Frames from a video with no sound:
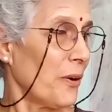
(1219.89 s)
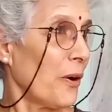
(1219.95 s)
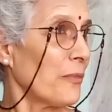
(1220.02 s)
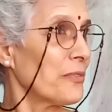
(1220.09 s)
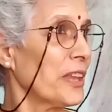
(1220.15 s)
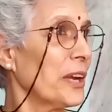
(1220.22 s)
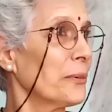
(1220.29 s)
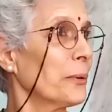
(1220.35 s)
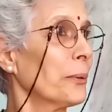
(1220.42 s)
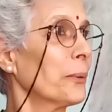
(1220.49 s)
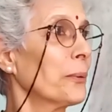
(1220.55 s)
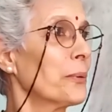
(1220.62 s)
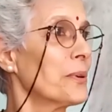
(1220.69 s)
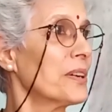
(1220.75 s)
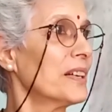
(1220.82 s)
of their
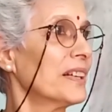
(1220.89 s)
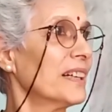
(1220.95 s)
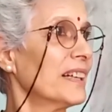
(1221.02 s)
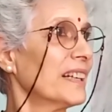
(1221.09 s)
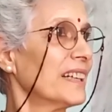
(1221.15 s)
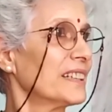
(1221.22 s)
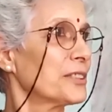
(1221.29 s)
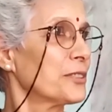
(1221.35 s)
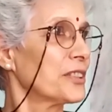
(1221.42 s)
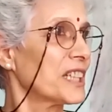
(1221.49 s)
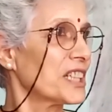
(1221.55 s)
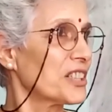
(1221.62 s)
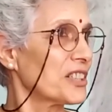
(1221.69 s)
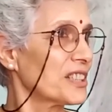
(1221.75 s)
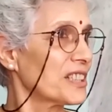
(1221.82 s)
own
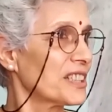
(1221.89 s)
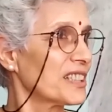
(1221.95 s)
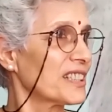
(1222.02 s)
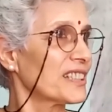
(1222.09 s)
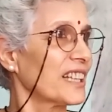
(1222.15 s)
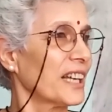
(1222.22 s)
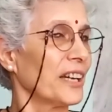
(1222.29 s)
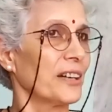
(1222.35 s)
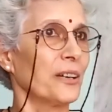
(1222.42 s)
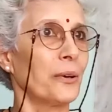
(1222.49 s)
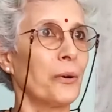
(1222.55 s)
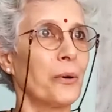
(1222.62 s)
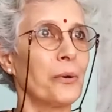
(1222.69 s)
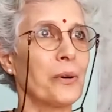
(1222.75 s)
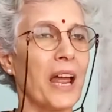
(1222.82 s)
traditions, their
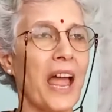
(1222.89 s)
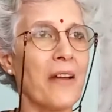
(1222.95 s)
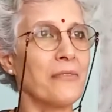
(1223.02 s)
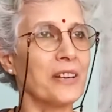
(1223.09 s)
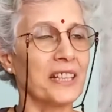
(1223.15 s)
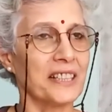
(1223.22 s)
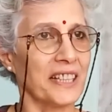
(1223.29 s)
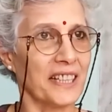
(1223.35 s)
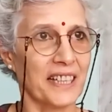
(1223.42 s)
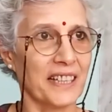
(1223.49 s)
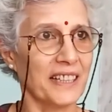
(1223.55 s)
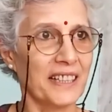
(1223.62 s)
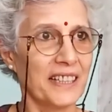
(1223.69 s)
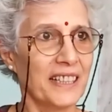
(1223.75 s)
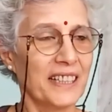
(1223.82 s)
own
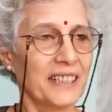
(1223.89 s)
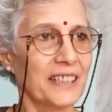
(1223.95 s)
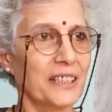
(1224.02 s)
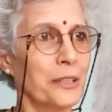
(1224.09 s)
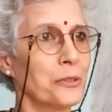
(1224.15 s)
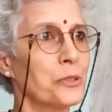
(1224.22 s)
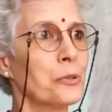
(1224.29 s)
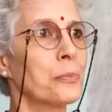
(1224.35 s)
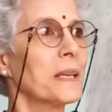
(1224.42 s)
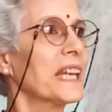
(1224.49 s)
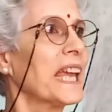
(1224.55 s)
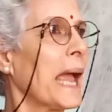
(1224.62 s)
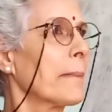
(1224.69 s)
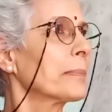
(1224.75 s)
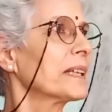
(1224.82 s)
everything, you know, should be
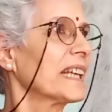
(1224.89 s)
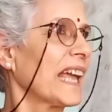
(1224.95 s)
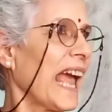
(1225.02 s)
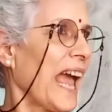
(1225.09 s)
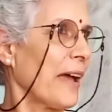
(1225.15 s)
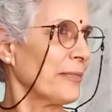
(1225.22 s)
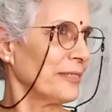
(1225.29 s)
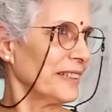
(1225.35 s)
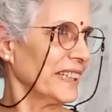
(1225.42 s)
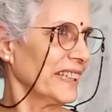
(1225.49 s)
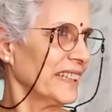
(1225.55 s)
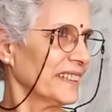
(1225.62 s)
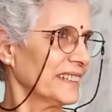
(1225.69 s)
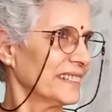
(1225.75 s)
kept carefully.